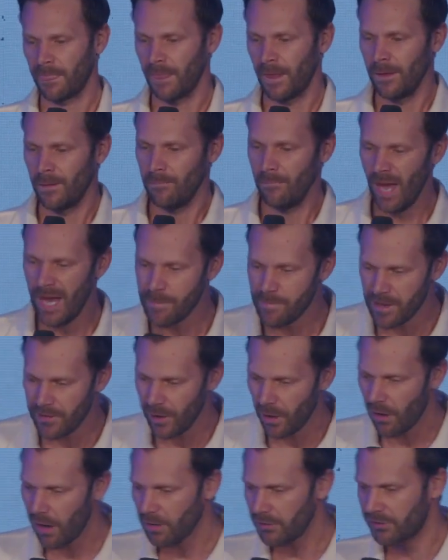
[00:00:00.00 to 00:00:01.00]
Maybe
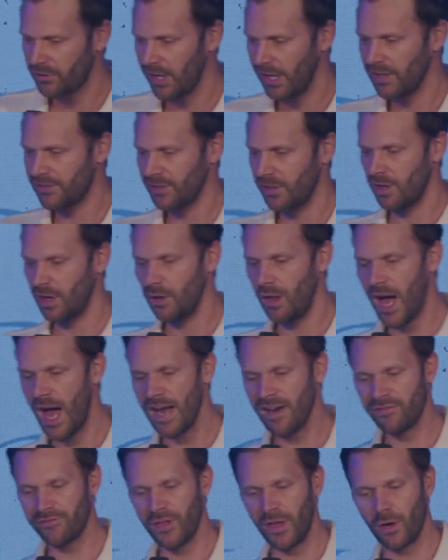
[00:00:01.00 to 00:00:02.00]
there are things in our
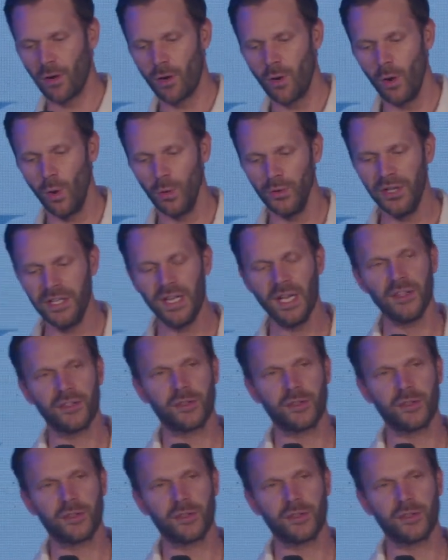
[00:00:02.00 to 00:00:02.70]
life that are holding us